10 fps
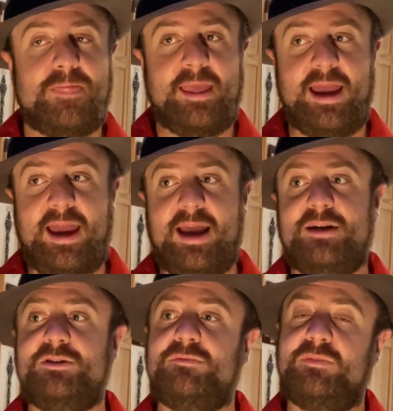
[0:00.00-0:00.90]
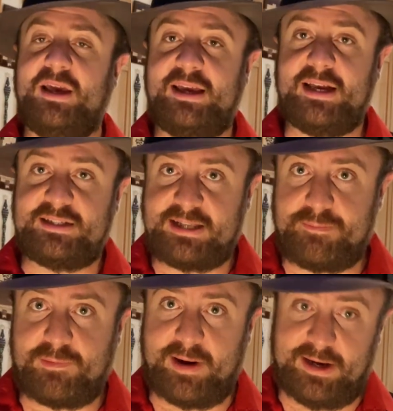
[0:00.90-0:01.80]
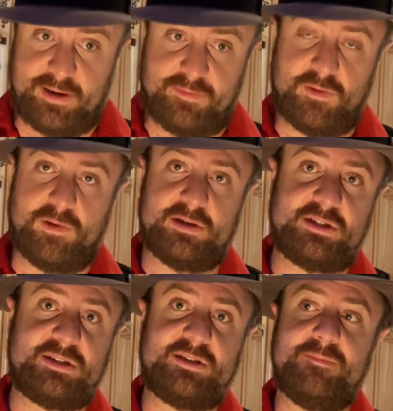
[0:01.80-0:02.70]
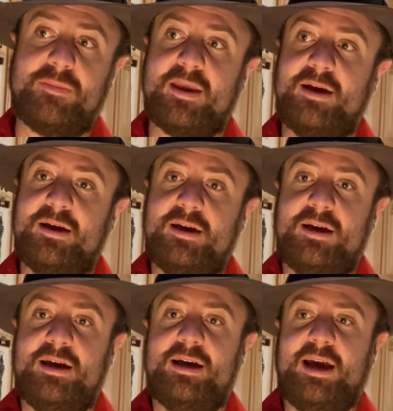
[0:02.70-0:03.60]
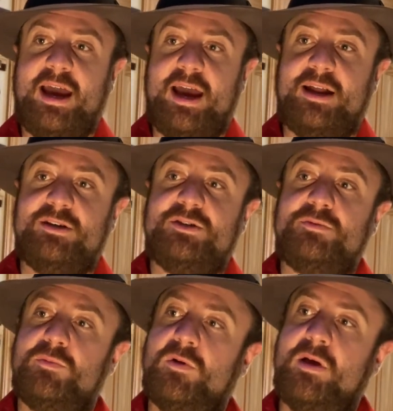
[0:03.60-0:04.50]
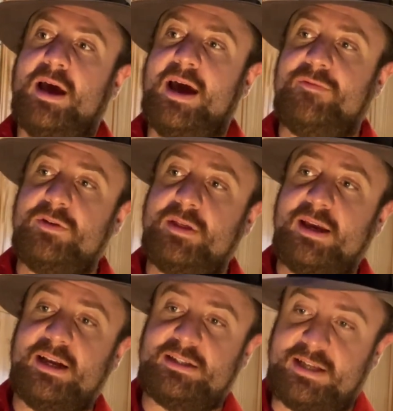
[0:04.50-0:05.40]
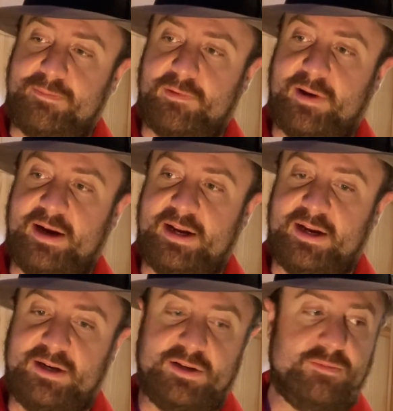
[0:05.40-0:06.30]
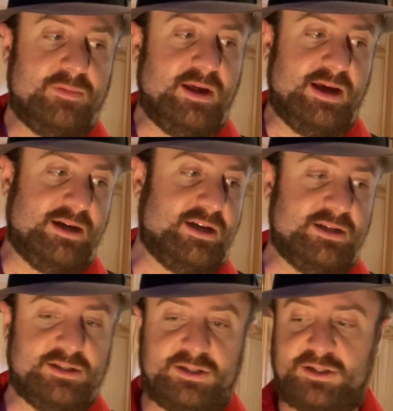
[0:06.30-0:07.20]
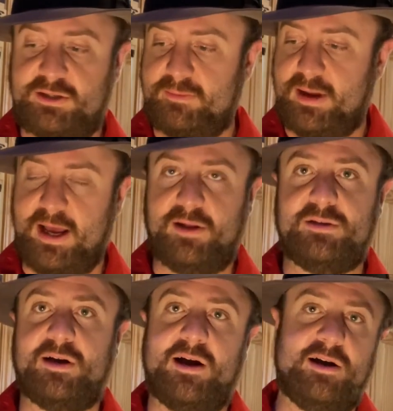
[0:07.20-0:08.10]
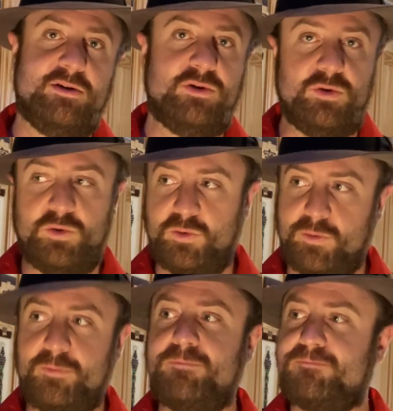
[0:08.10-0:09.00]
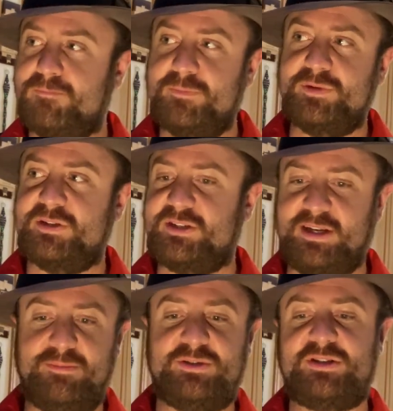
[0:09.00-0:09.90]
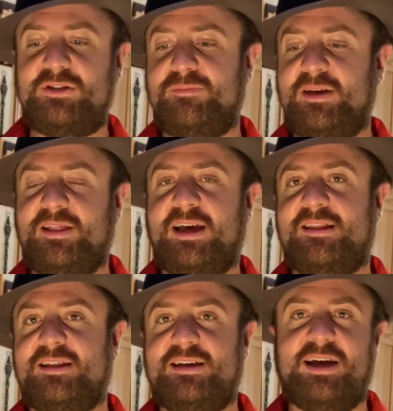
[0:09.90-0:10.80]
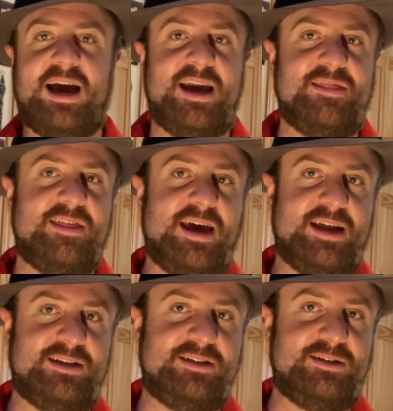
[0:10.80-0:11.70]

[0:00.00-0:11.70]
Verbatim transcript: and they get separated, of course. And after they get separated, because uh, Eldar, who seems to be like the guy that,